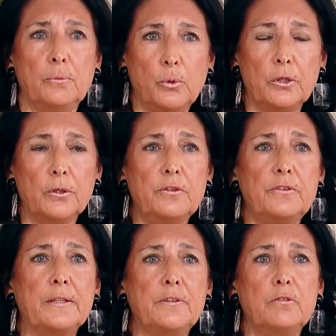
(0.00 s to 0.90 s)
world
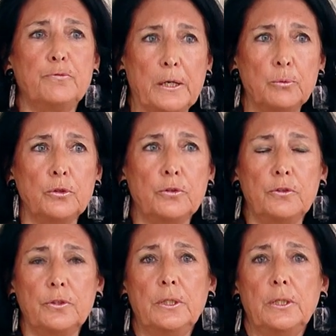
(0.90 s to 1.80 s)
that is founded
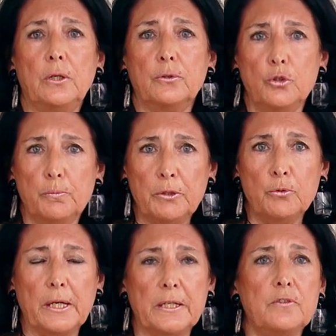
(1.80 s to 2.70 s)
on human
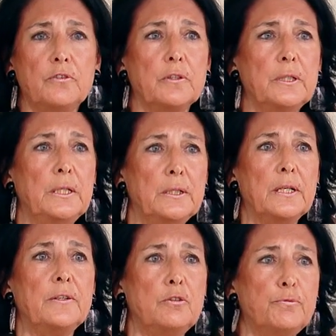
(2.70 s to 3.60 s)
rights,
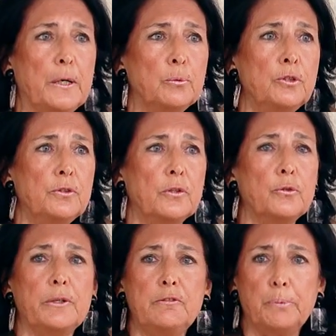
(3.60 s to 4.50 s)
that is founded
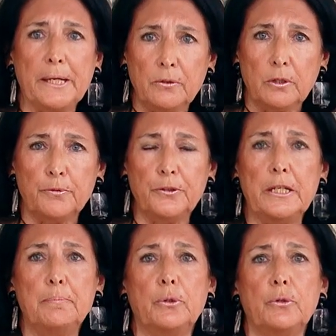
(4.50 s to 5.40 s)
on respect of
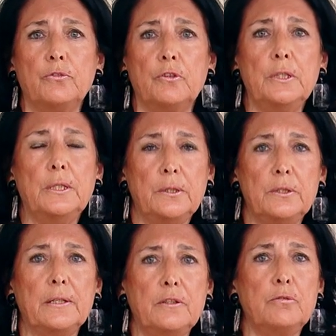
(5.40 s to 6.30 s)
neighbors,
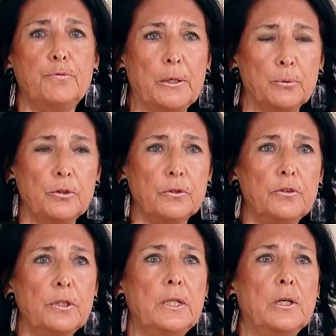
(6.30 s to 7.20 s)
that is founded
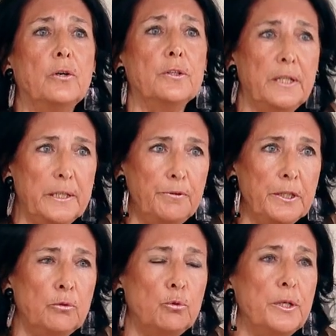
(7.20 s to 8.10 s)
on
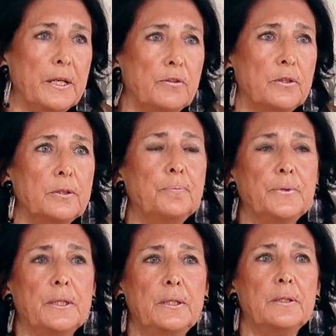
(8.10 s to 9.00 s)
living together.
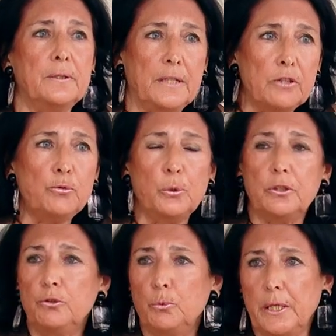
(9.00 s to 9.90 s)
That
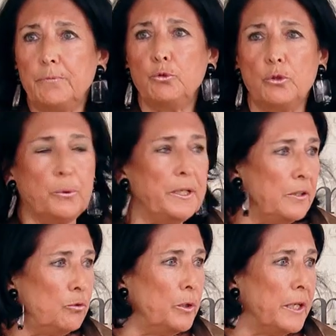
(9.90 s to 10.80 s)
world we have to
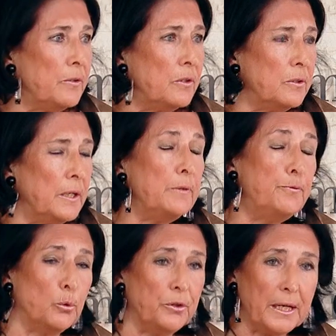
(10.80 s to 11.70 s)
create together, and
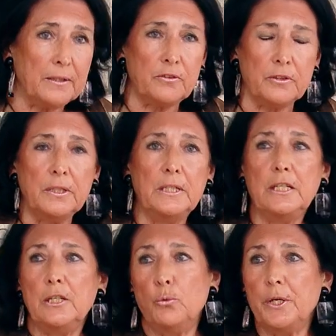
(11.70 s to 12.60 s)
for that
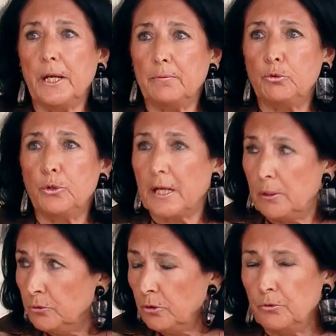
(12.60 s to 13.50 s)
we have to
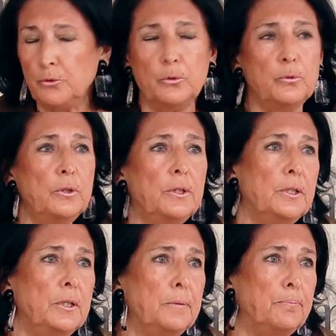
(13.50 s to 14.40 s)
count on you,
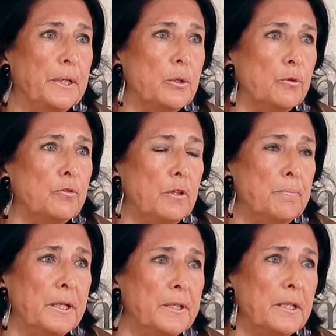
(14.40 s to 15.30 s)
because
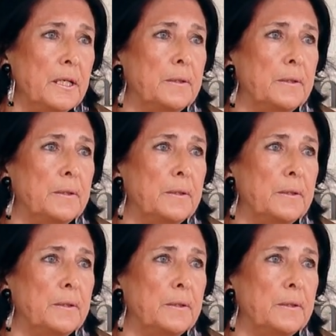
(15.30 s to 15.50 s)
America